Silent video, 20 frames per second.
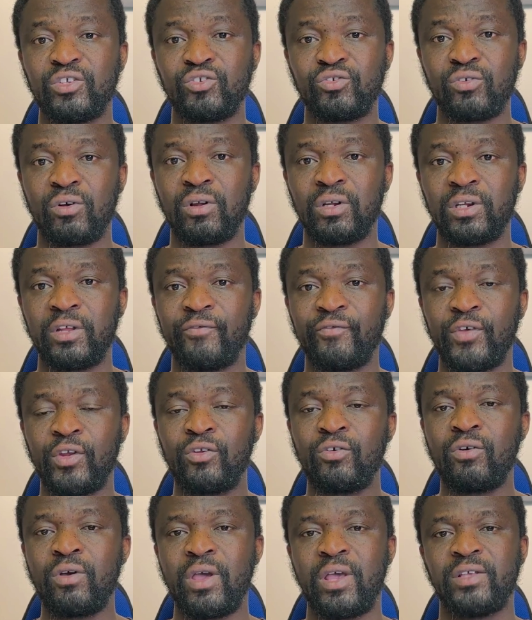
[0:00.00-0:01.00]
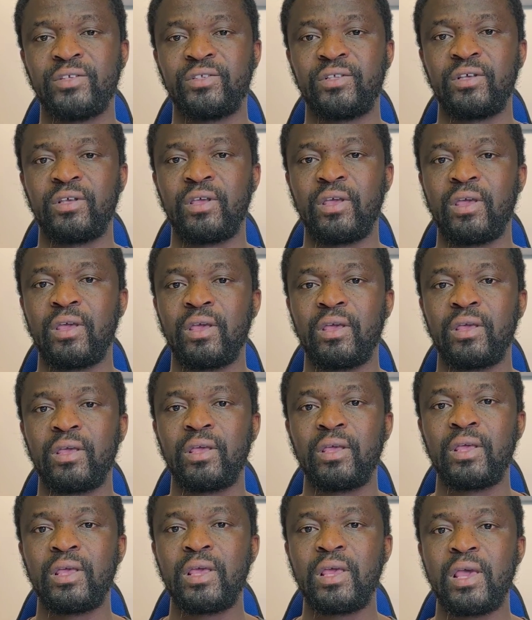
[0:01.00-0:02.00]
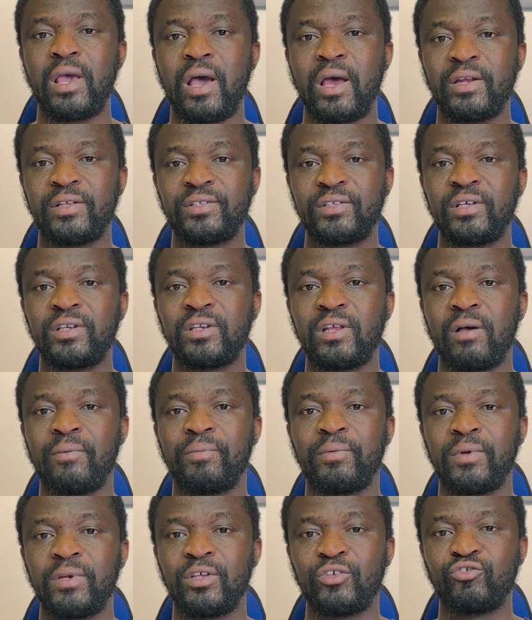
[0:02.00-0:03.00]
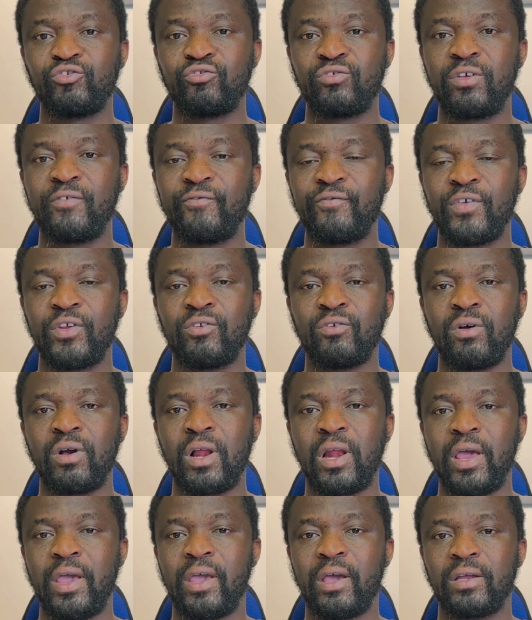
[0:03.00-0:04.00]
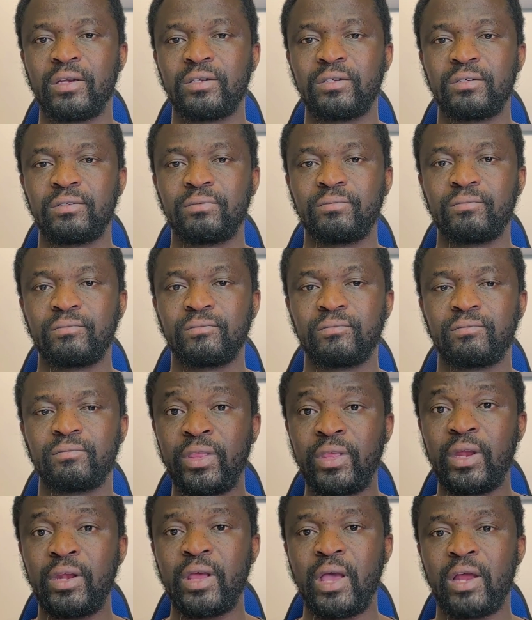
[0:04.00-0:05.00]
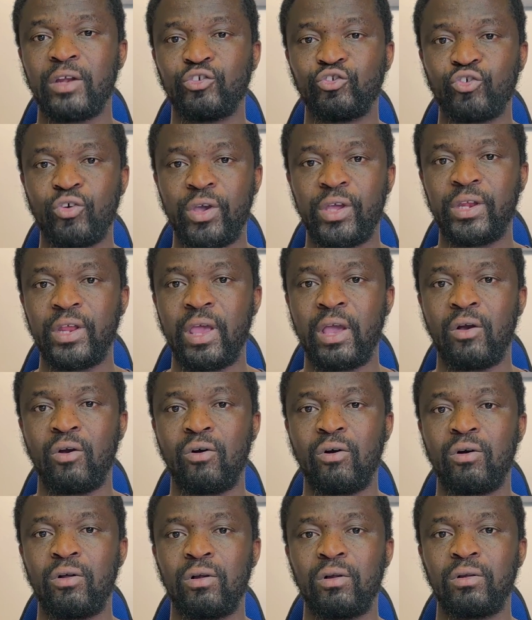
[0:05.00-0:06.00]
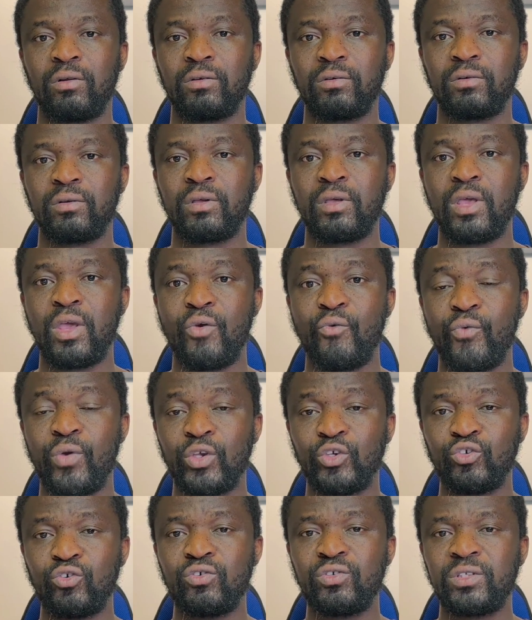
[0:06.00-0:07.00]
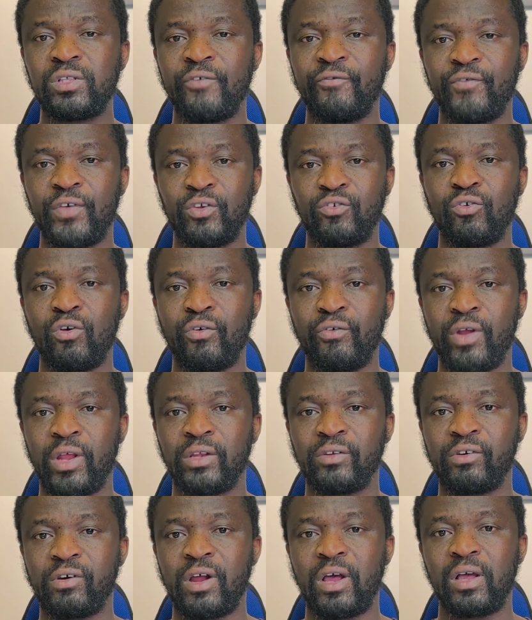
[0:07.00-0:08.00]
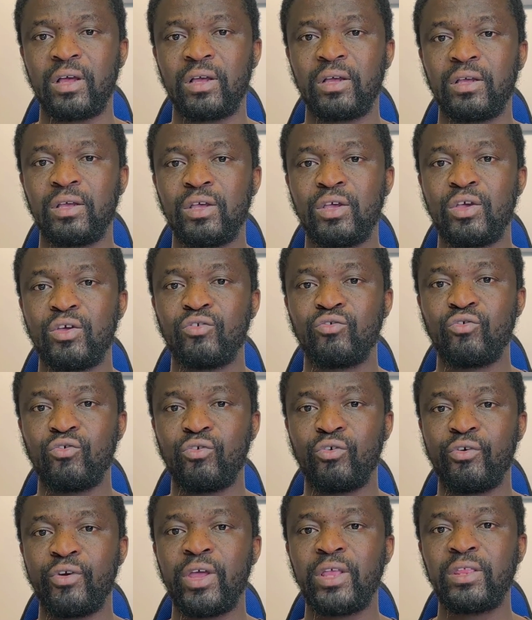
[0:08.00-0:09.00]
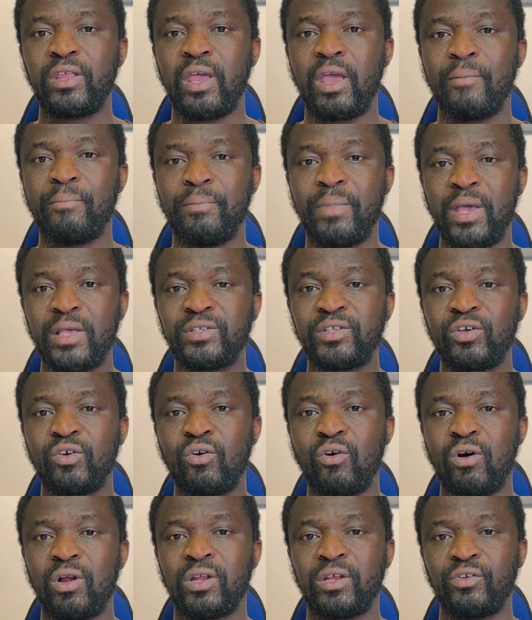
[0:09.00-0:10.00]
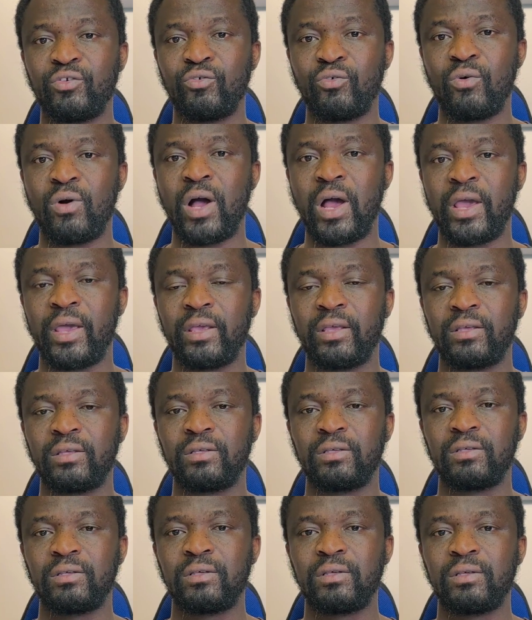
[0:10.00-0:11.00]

to install the Video SDK and set up the Stream Video client. We created and joined a call. We used the video renderer to create a basic calling UI.